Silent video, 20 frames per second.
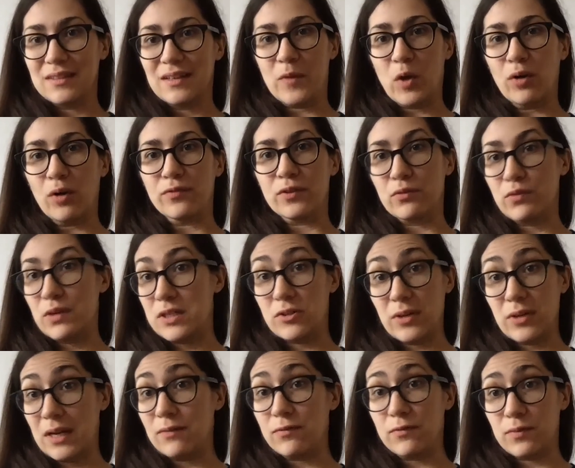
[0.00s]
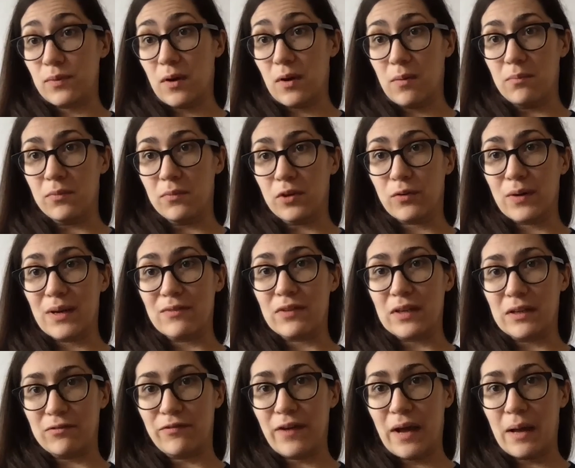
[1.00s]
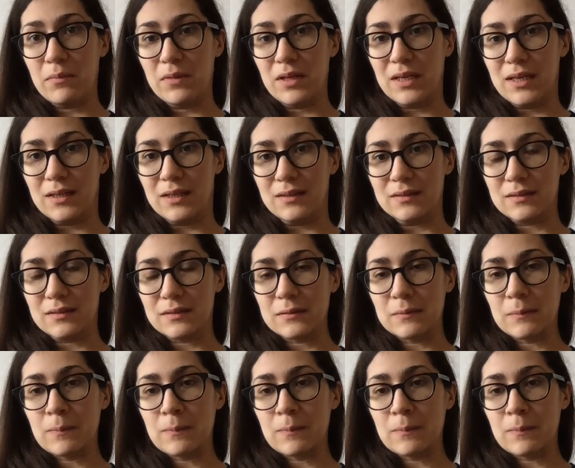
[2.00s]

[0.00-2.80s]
often retrieved from grieving families.